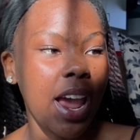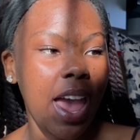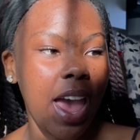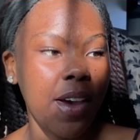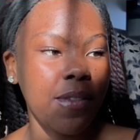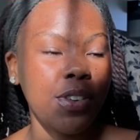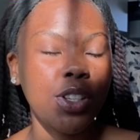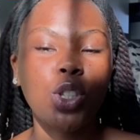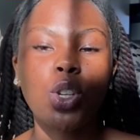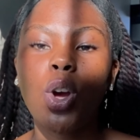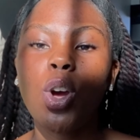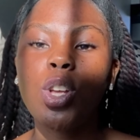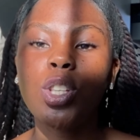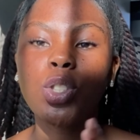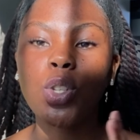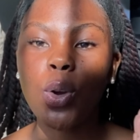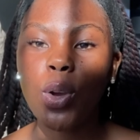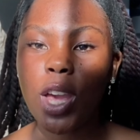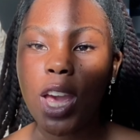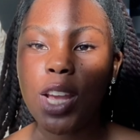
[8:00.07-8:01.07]
have is
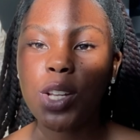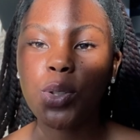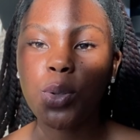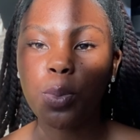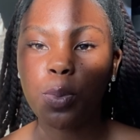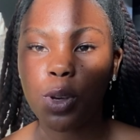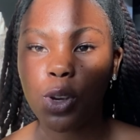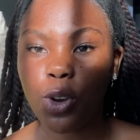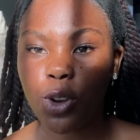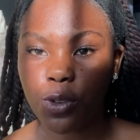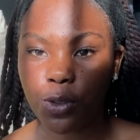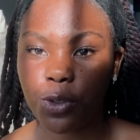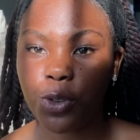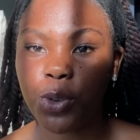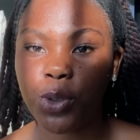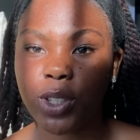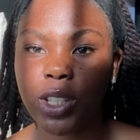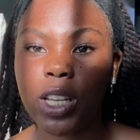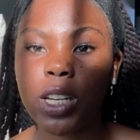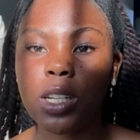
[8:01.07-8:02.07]
it's okay to be
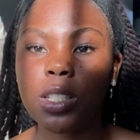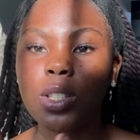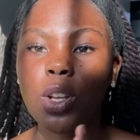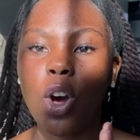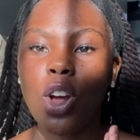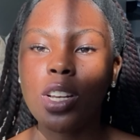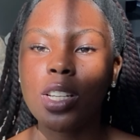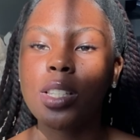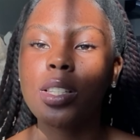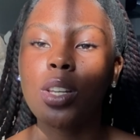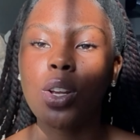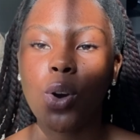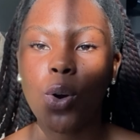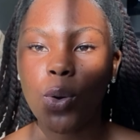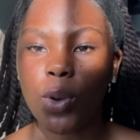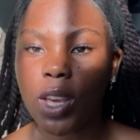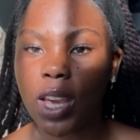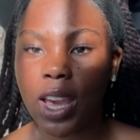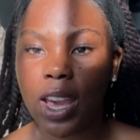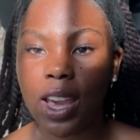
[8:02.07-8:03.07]
confused. It is honestly
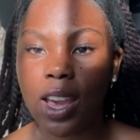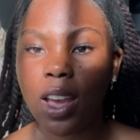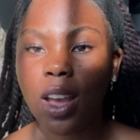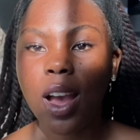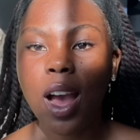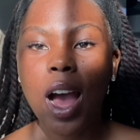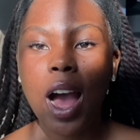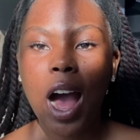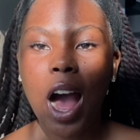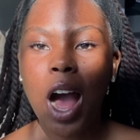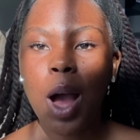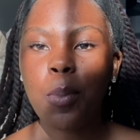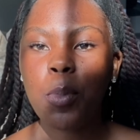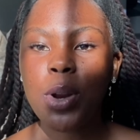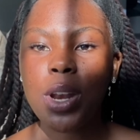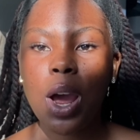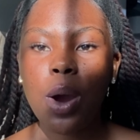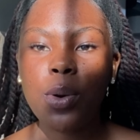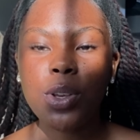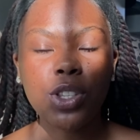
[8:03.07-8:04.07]
okay. Um,
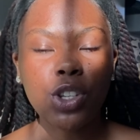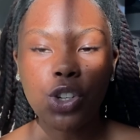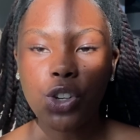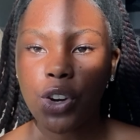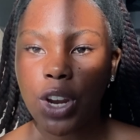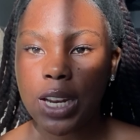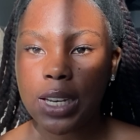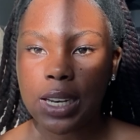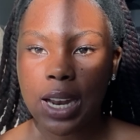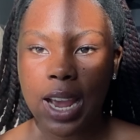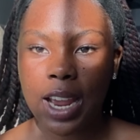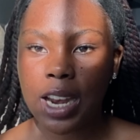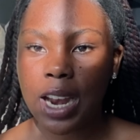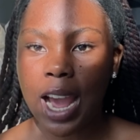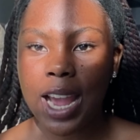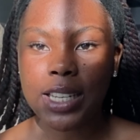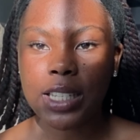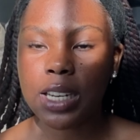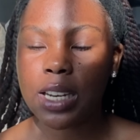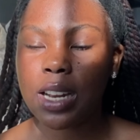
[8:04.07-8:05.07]
when I was in grade nine,
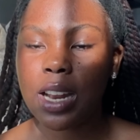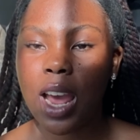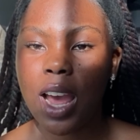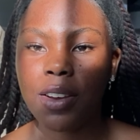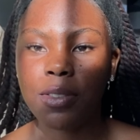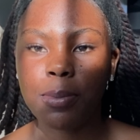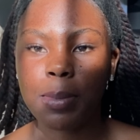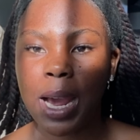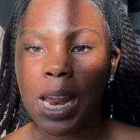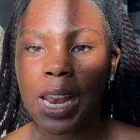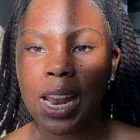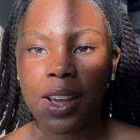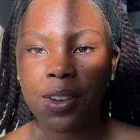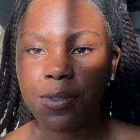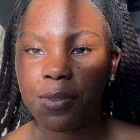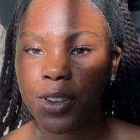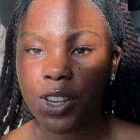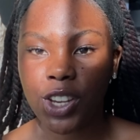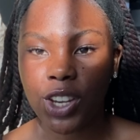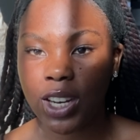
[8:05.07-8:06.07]
I didn't have my
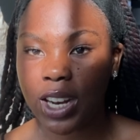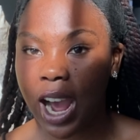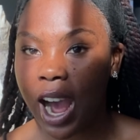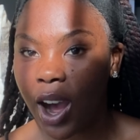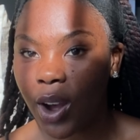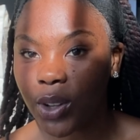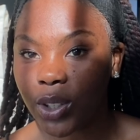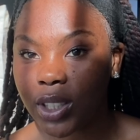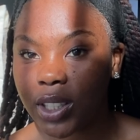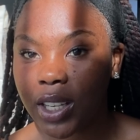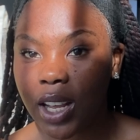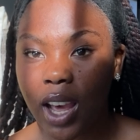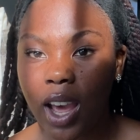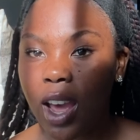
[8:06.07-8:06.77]
life figured out.